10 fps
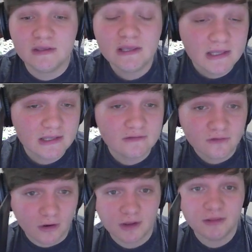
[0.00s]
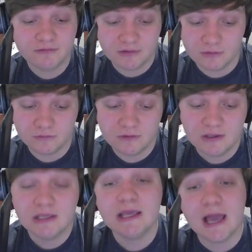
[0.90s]
is on the field,
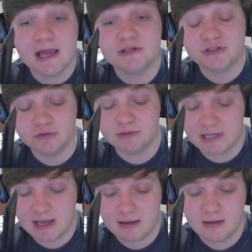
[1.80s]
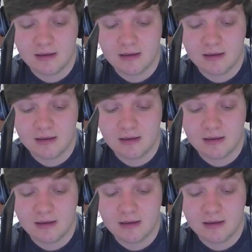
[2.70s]
he has to attack.